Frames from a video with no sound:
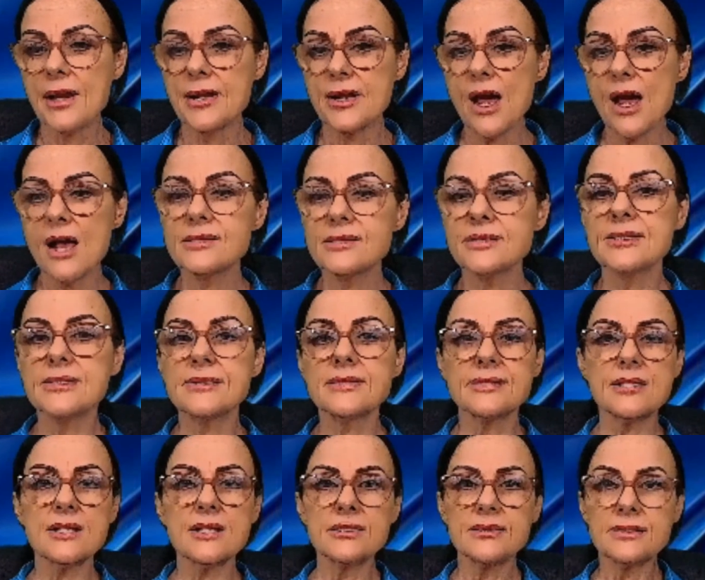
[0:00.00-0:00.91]

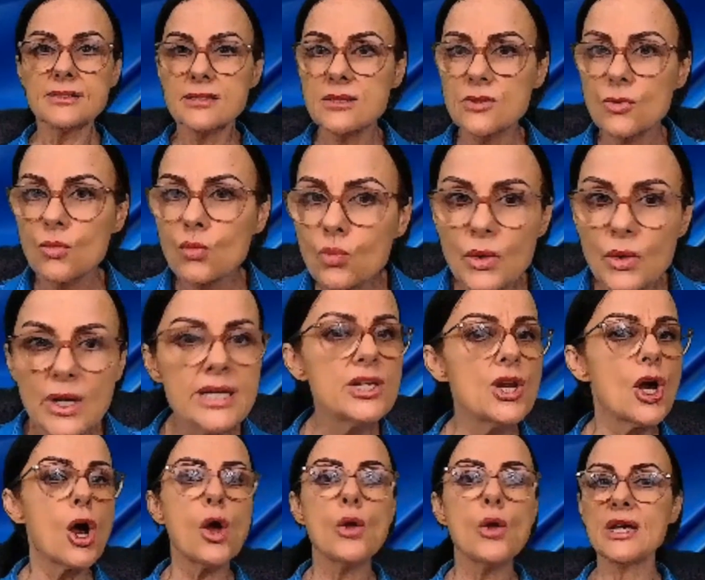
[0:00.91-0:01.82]
narcissist, we
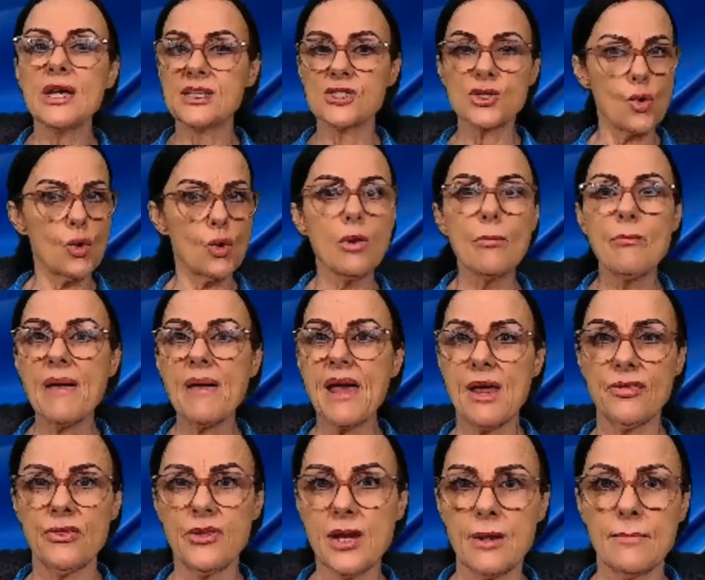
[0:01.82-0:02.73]
know it's all
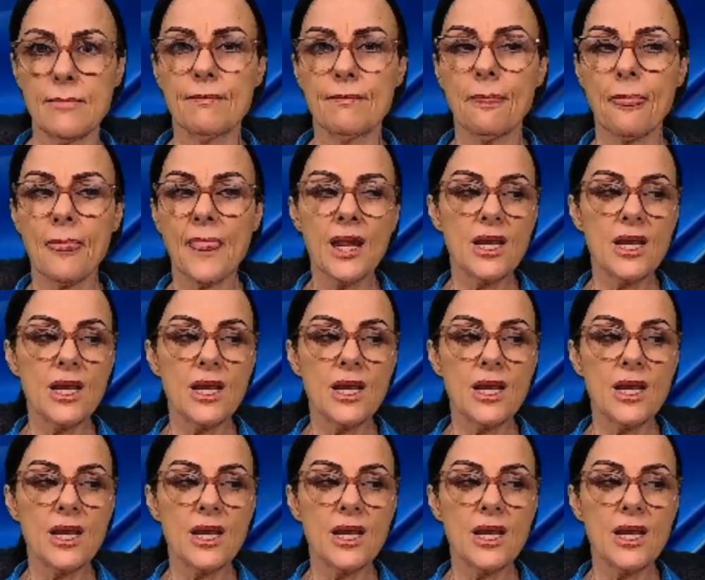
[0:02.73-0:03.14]
about them.